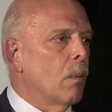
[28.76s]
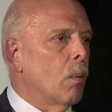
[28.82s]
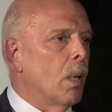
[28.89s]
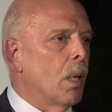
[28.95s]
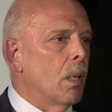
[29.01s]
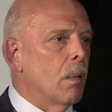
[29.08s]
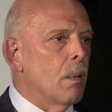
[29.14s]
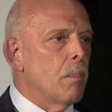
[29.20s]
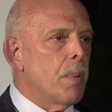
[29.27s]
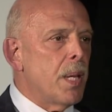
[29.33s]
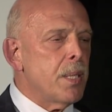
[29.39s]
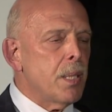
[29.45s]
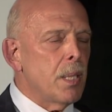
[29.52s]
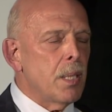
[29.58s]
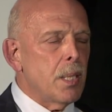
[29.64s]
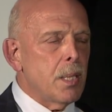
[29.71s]
Well,
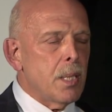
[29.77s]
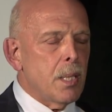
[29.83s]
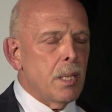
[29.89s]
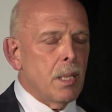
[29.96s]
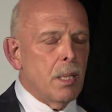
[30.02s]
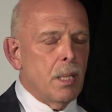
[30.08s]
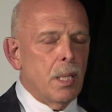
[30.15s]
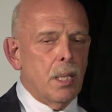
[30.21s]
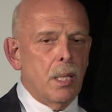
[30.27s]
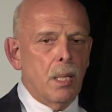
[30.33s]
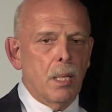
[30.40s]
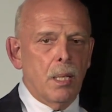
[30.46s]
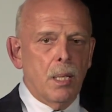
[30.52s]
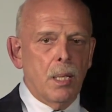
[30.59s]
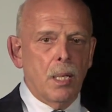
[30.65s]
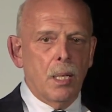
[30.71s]
based on the,
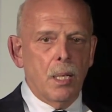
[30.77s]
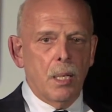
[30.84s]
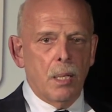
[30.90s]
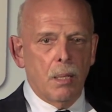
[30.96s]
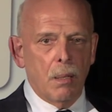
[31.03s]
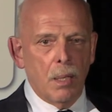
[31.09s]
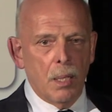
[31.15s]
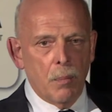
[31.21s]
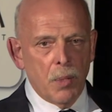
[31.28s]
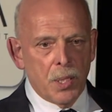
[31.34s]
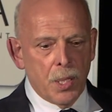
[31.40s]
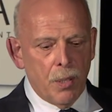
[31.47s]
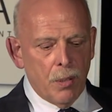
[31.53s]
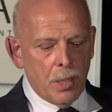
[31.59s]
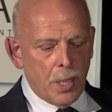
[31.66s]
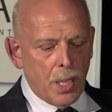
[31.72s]
the
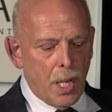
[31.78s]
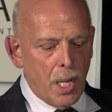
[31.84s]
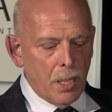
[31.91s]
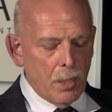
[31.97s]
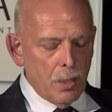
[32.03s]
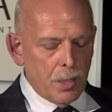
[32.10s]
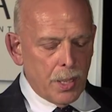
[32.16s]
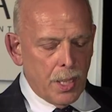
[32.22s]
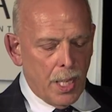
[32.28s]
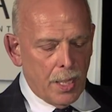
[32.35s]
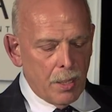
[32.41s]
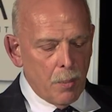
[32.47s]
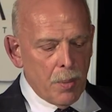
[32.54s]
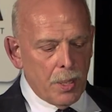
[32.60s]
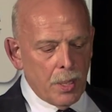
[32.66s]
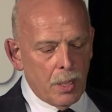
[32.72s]
material that I looked
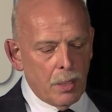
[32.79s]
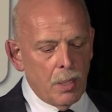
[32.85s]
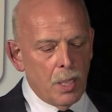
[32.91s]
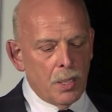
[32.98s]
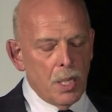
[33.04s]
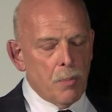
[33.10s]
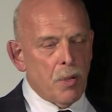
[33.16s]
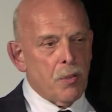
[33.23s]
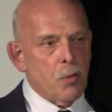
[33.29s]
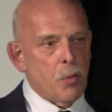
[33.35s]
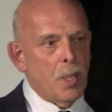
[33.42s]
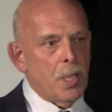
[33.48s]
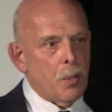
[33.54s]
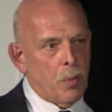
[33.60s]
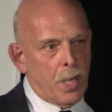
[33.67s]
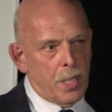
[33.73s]
at, I mean, the number of
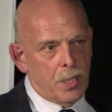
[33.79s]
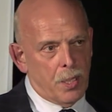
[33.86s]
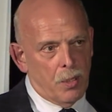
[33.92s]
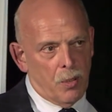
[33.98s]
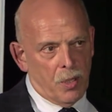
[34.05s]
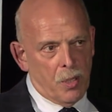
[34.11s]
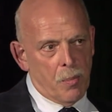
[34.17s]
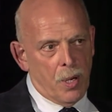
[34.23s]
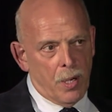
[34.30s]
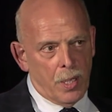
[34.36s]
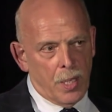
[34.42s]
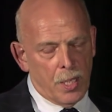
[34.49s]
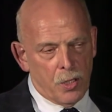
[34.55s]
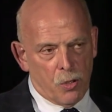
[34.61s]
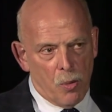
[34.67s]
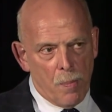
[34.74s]
drilling rigs in North
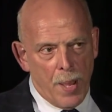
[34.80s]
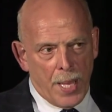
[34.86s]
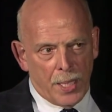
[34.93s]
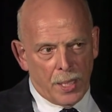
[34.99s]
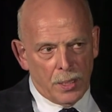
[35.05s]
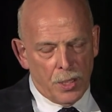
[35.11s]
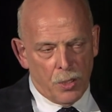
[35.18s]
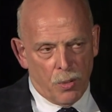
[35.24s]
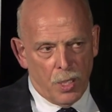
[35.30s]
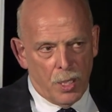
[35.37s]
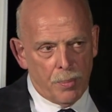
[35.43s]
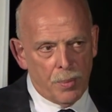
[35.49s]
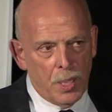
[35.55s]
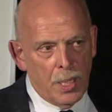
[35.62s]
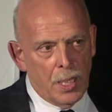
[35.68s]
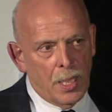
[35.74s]
America has dramatically
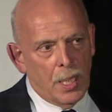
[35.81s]
dropped.